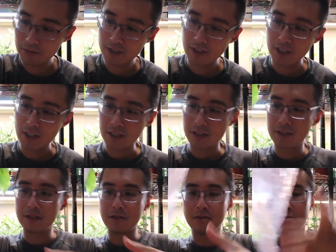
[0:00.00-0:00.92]

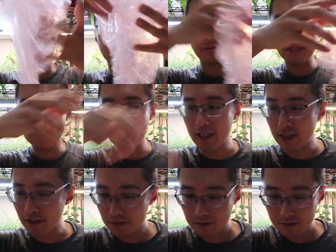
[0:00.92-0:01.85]
So let me take
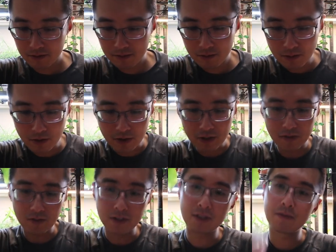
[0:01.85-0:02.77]
out more of this